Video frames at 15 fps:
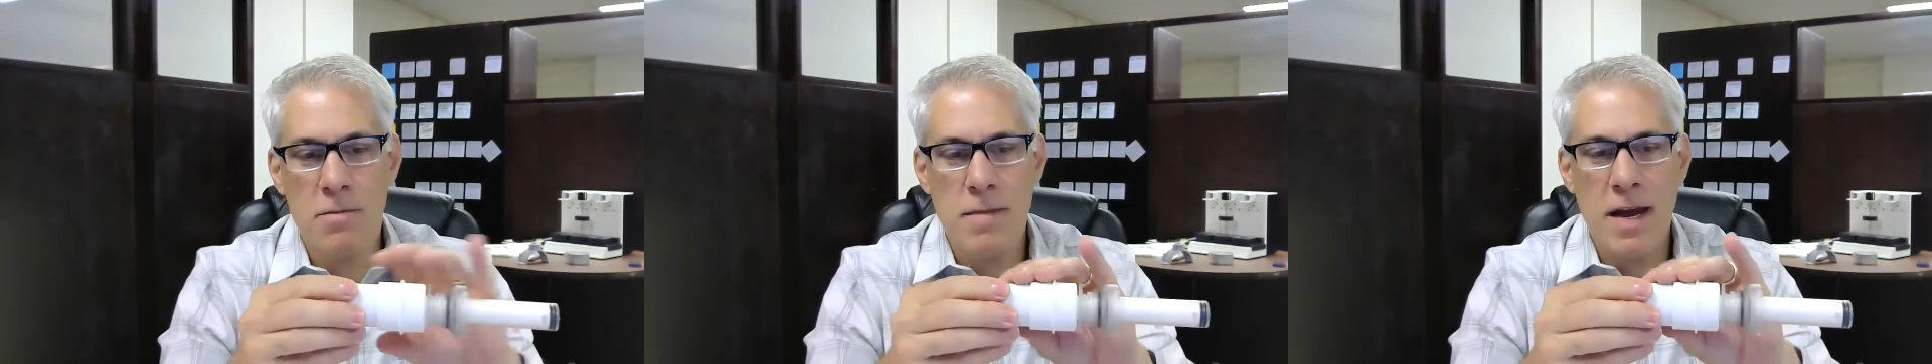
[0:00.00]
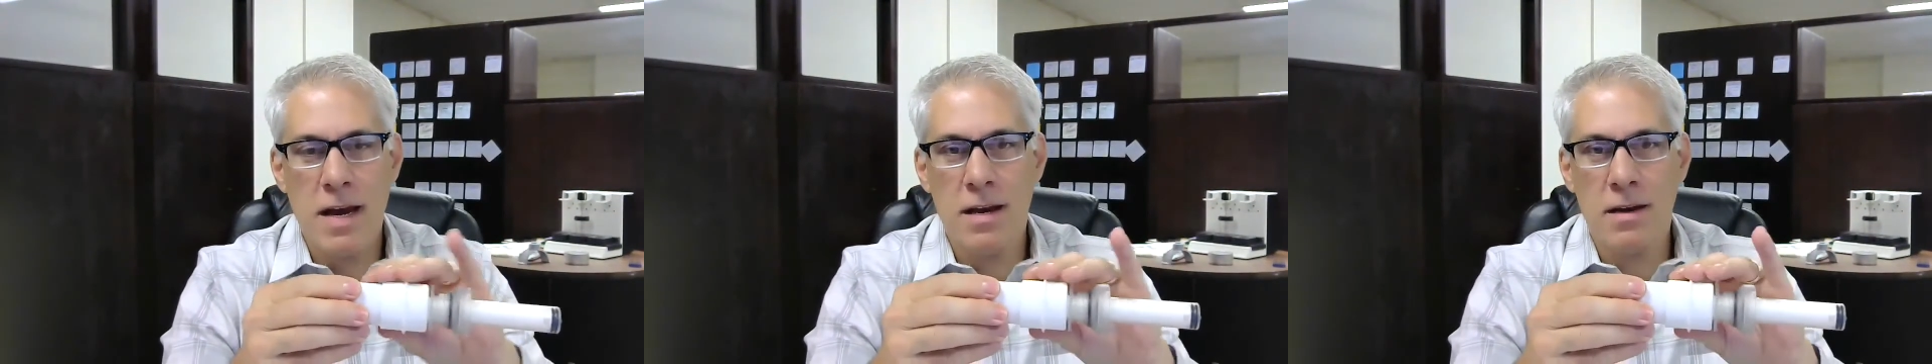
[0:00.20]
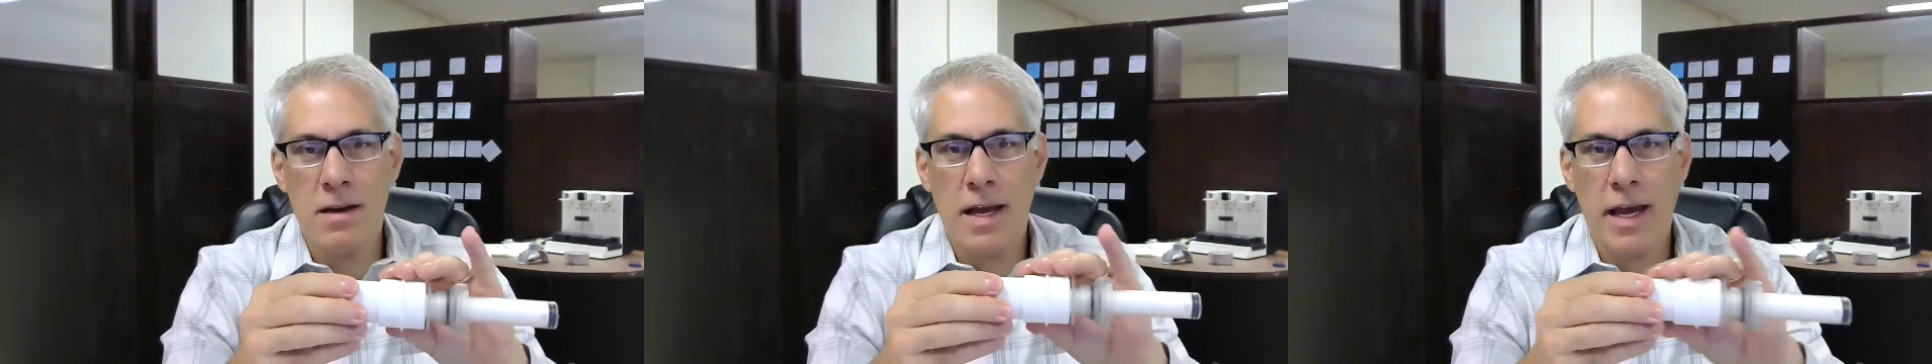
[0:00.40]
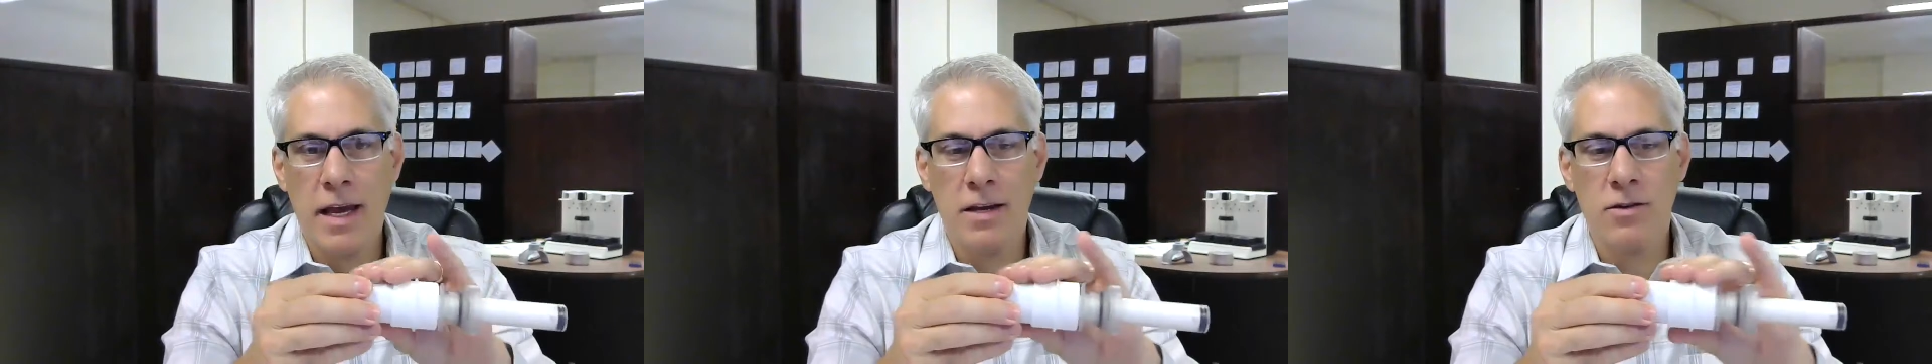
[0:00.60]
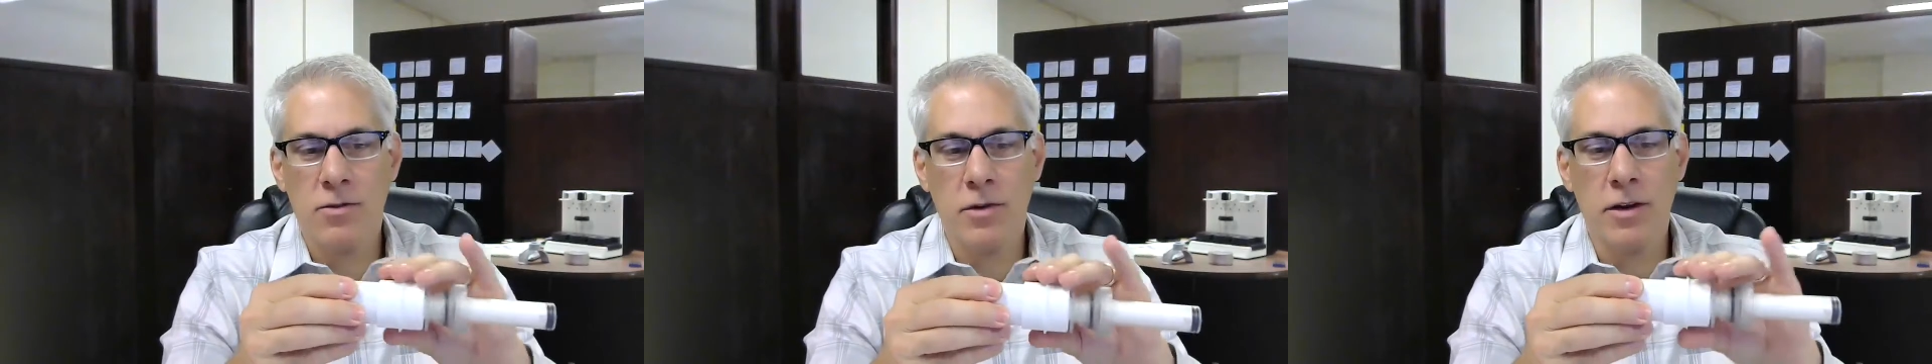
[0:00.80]
main
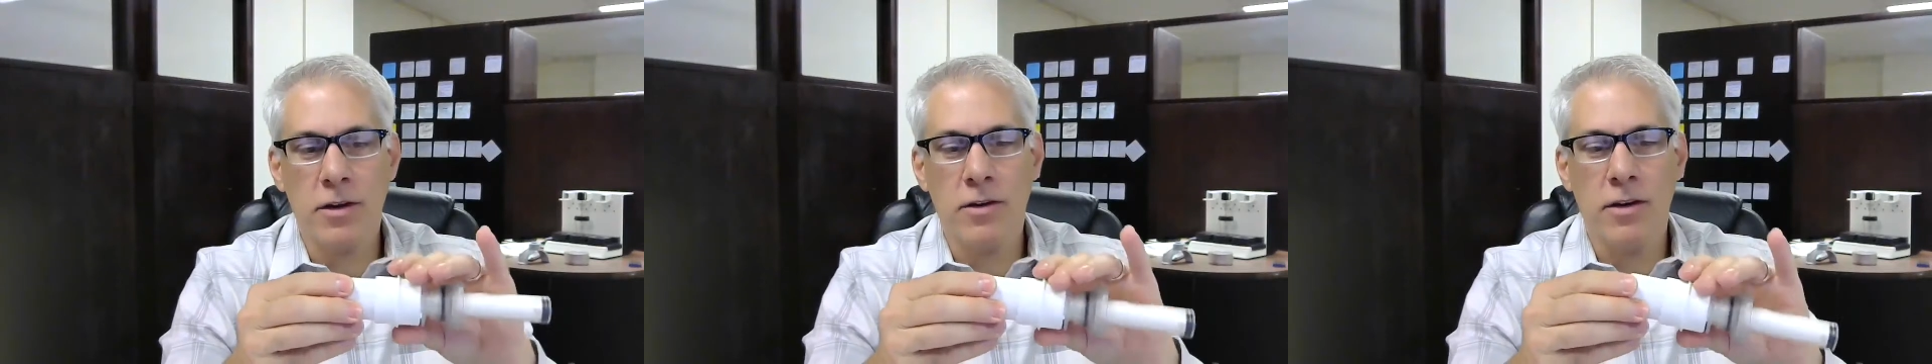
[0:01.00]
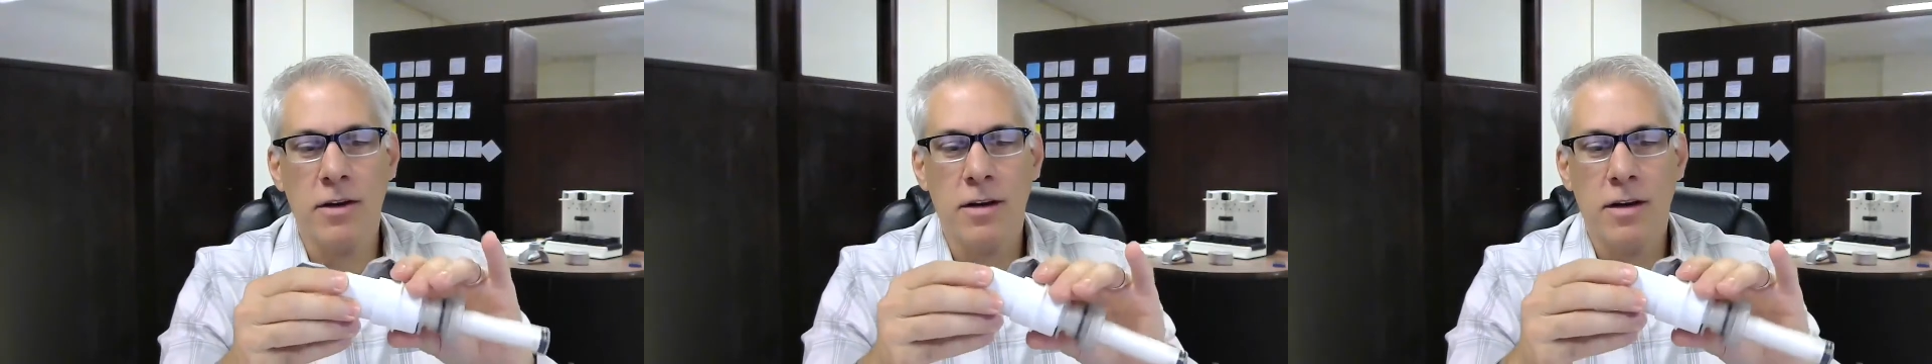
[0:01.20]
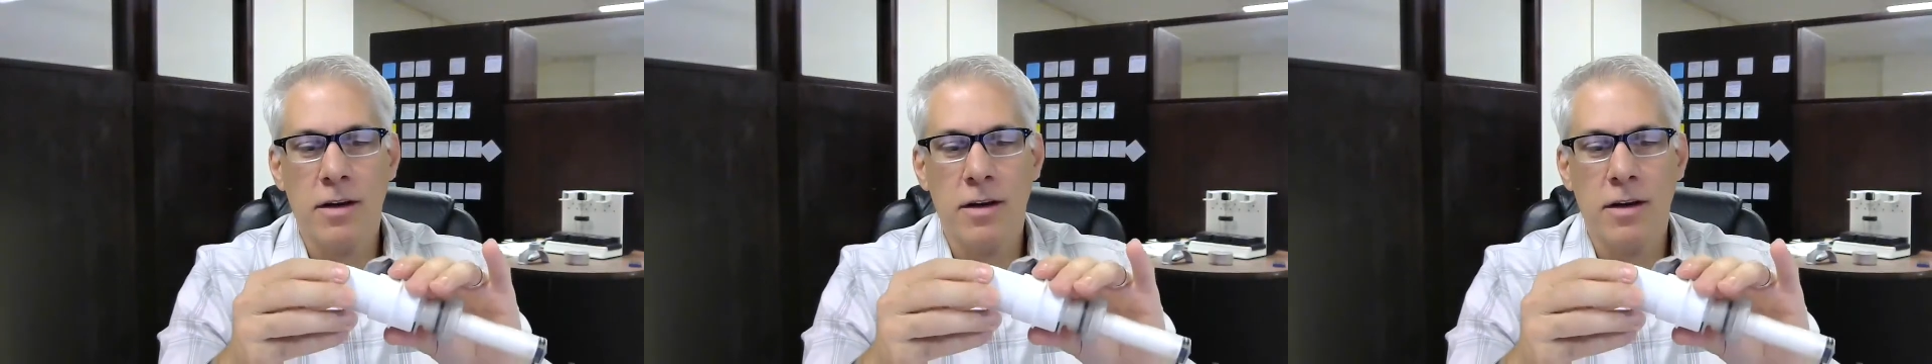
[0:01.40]
handle here